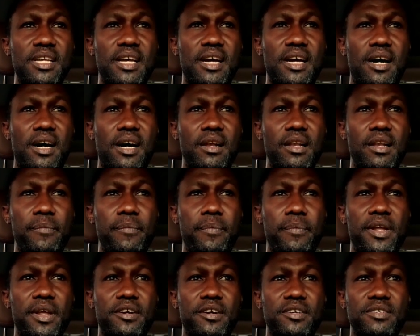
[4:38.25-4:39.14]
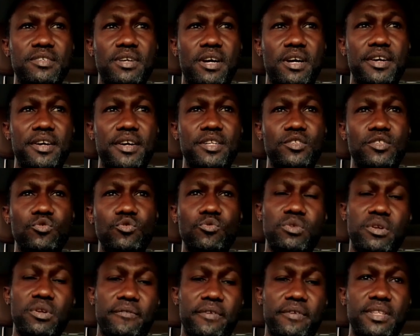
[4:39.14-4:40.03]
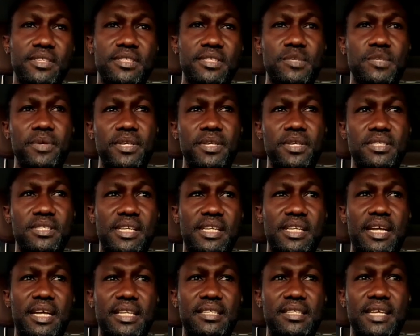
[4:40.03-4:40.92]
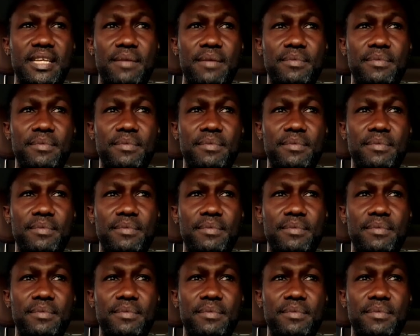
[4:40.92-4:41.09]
all the players are in two different spaces at that time.